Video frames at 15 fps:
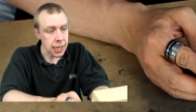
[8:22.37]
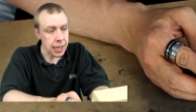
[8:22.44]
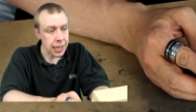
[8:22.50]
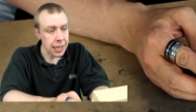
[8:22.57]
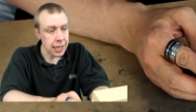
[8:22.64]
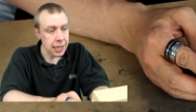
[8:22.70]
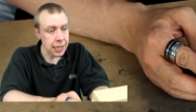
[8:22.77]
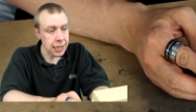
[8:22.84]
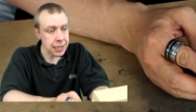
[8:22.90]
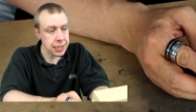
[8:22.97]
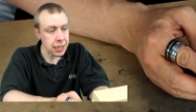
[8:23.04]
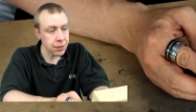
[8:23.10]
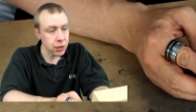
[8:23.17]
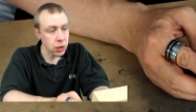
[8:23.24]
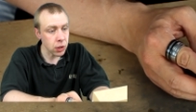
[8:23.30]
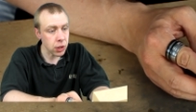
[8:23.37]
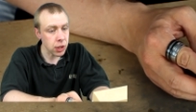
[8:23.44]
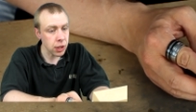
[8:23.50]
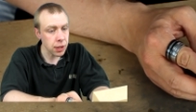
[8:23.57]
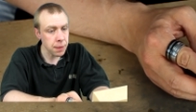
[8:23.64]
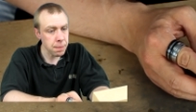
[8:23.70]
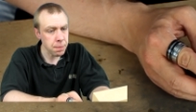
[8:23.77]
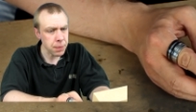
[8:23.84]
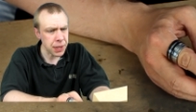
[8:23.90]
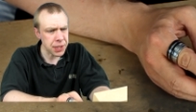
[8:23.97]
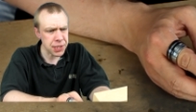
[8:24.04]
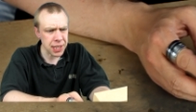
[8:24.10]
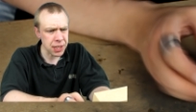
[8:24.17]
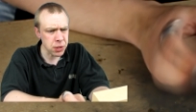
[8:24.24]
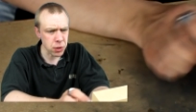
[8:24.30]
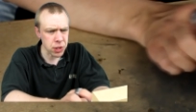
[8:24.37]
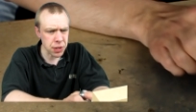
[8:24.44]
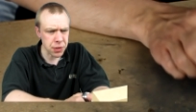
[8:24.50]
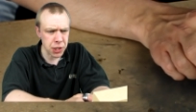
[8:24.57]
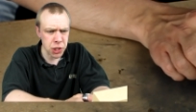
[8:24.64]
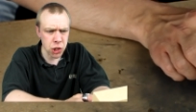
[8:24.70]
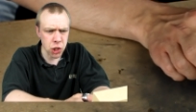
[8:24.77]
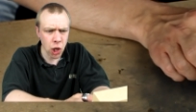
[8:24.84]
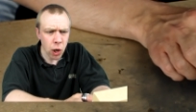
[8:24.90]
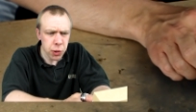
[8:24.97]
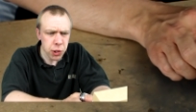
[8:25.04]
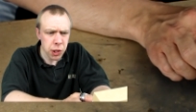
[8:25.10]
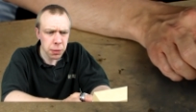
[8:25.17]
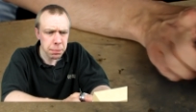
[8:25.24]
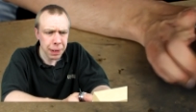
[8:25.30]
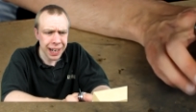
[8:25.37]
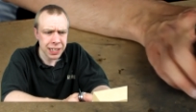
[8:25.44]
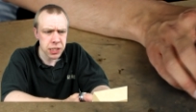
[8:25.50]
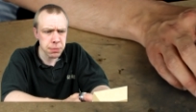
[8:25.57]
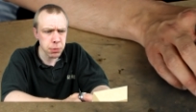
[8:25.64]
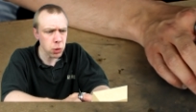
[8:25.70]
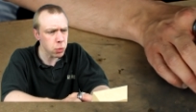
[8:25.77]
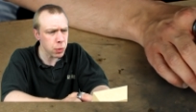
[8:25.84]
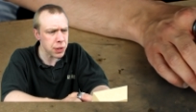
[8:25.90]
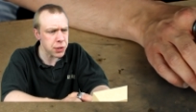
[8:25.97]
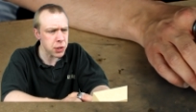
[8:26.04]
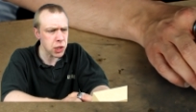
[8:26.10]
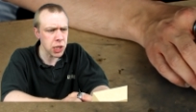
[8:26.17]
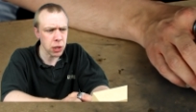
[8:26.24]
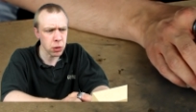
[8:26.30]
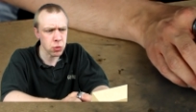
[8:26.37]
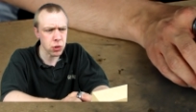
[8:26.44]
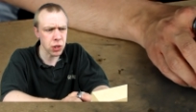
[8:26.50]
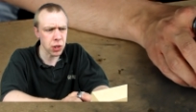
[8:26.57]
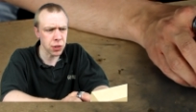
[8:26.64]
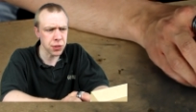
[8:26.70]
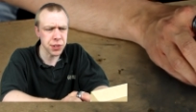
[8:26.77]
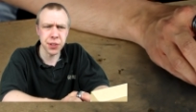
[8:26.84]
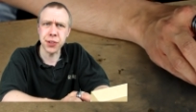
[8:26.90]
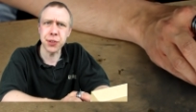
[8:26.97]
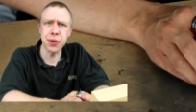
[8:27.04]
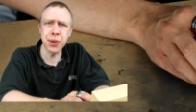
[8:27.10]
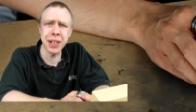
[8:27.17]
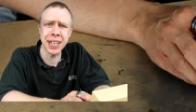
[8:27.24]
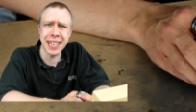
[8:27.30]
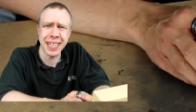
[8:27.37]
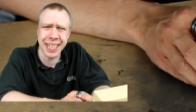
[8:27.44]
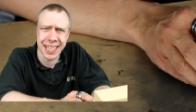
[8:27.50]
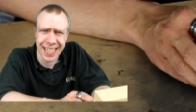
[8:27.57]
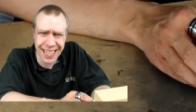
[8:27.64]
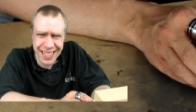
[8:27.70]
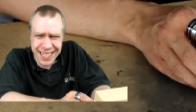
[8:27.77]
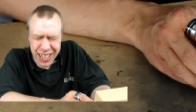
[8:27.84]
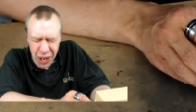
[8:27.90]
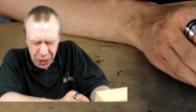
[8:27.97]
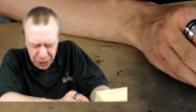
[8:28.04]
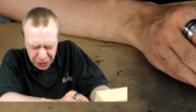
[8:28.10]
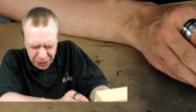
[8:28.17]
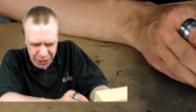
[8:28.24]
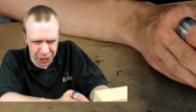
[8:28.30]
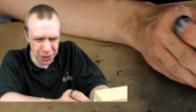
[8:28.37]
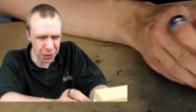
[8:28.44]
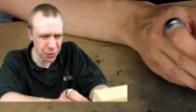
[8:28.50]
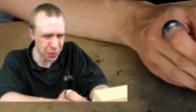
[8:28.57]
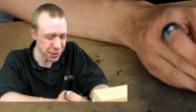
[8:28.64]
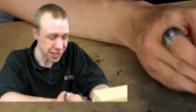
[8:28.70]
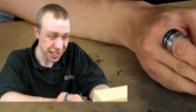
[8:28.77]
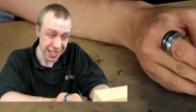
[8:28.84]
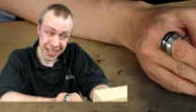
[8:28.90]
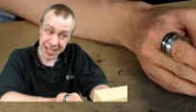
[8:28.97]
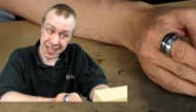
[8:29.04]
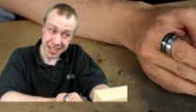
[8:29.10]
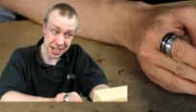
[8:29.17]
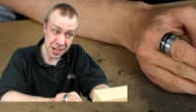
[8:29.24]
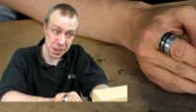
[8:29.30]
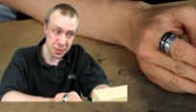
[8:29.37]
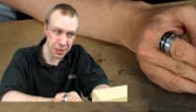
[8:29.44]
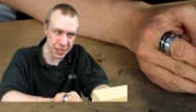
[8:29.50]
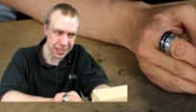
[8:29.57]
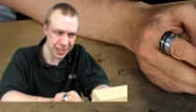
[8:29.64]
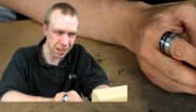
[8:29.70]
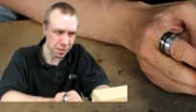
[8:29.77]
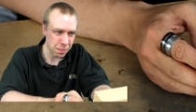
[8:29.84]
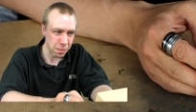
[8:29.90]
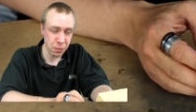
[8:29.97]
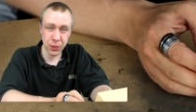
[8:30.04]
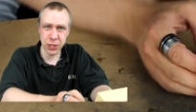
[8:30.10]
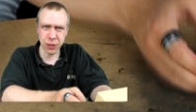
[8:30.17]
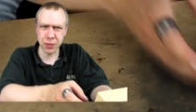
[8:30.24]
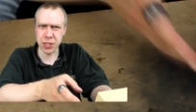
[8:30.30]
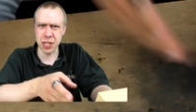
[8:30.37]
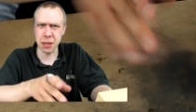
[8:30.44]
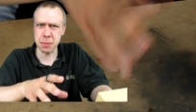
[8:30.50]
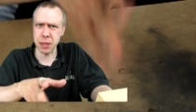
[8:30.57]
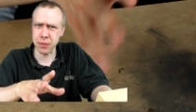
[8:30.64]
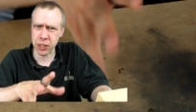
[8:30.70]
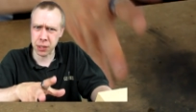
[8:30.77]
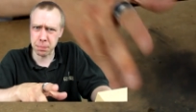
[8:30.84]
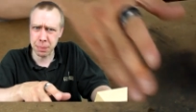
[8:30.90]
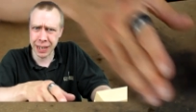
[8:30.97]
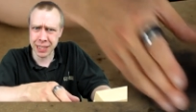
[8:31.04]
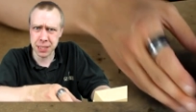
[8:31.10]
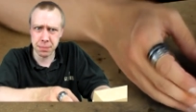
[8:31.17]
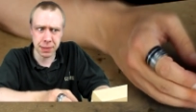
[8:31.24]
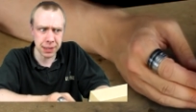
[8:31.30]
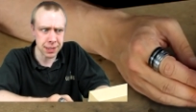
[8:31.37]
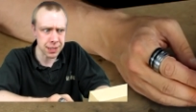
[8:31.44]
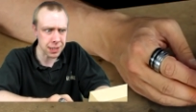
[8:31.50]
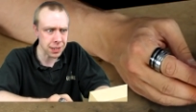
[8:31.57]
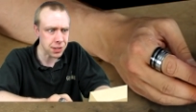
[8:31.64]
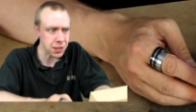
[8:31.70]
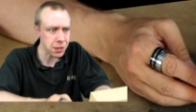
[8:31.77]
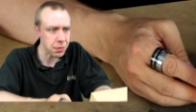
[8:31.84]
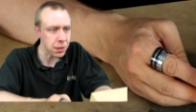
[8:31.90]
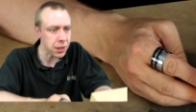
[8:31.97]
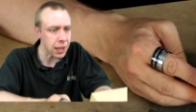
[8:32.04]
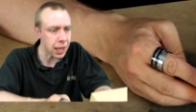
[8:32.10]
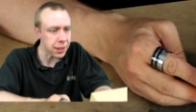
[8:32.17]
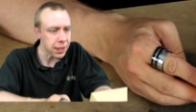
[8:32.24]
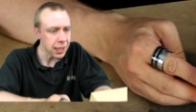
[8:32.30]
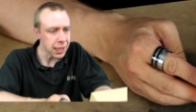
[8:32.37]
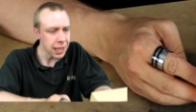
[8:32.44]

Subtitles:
Let's have a look. It says also that it's not compatible with children under 3 years old. Oh well, there's obviously a bit of a compatibility issue with that.